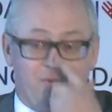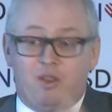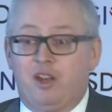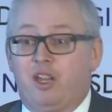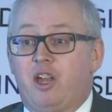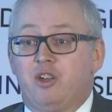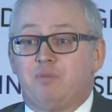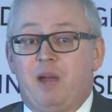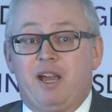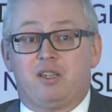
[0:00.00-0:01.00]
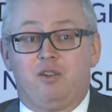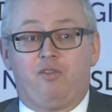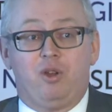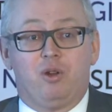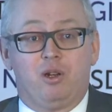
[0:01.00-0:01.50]
and it goes back to
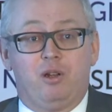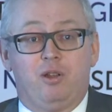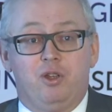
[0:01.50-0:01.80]
feudal